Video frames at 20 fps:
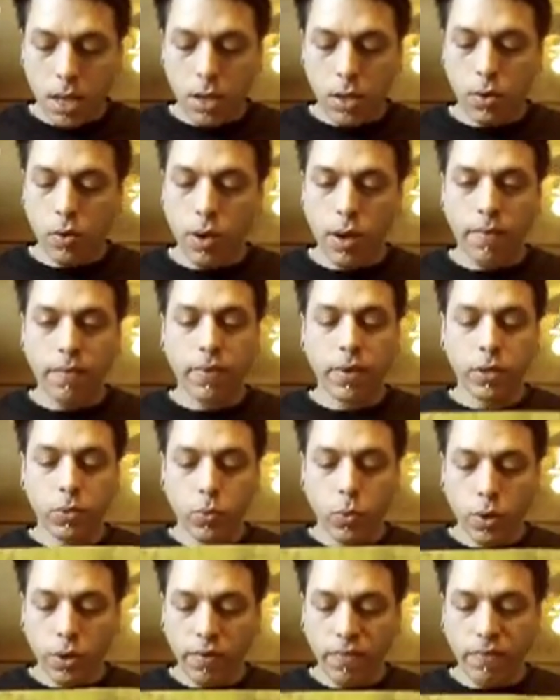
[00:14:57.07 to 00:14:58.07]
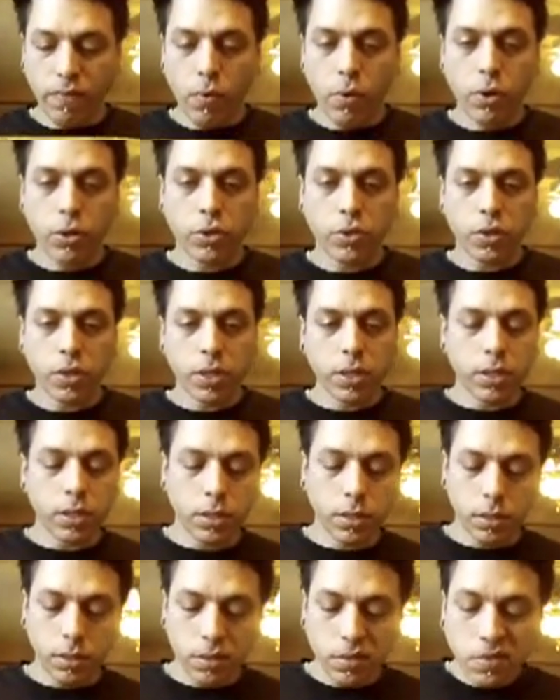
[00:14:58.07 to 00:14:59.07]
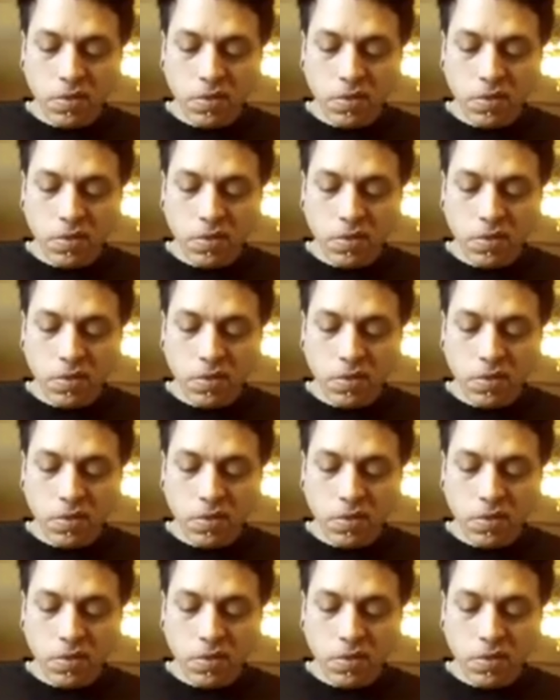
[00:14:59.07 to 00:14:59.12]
you have this wooden fortress,